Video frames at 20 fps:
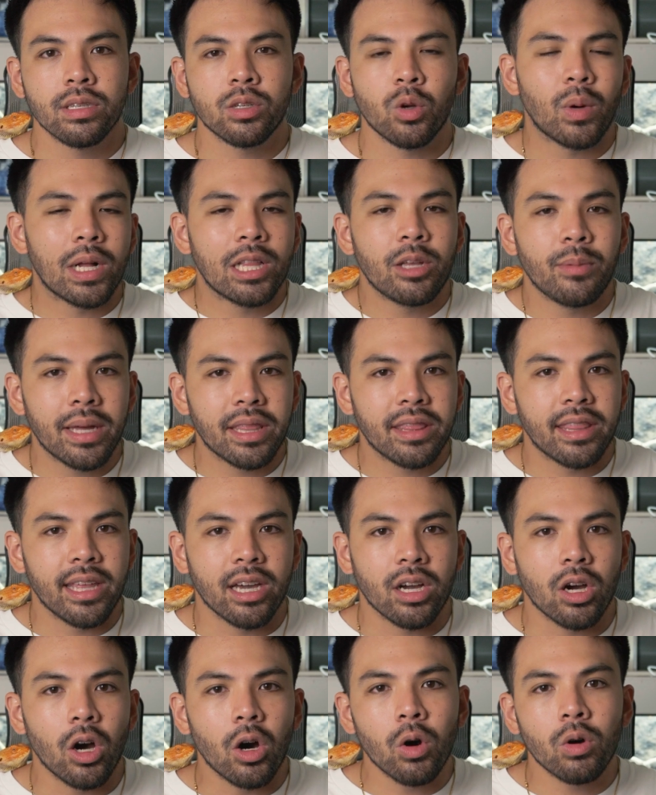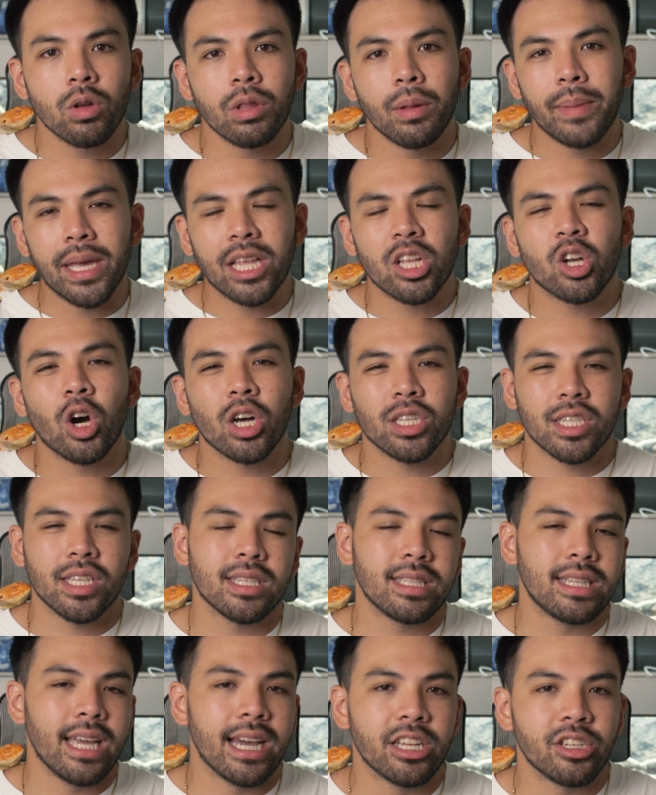So while you might think, oh, the main cause
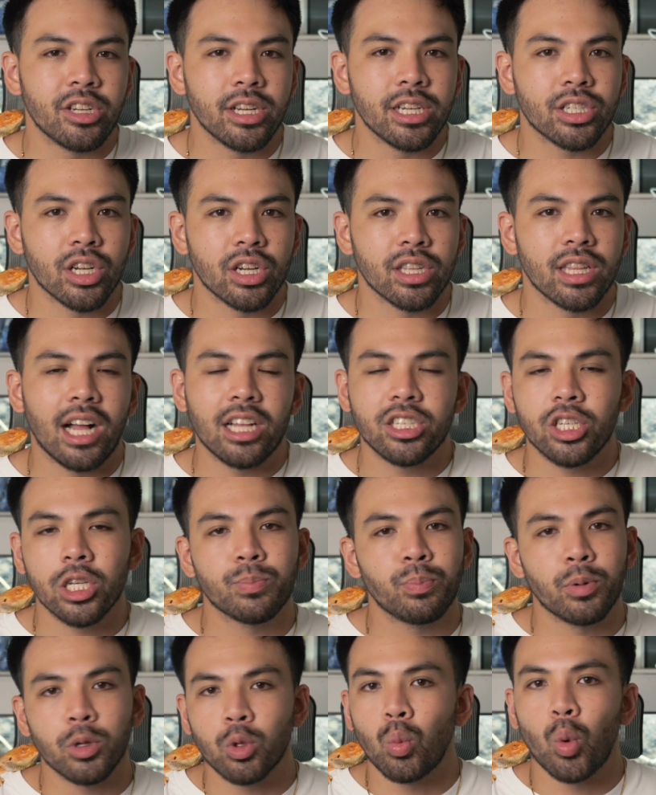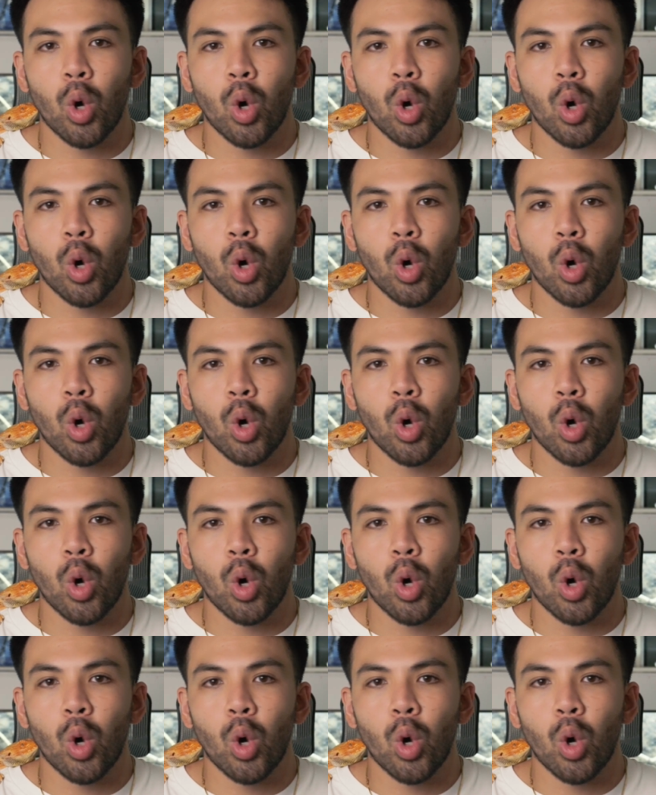is dehydration, I'll just put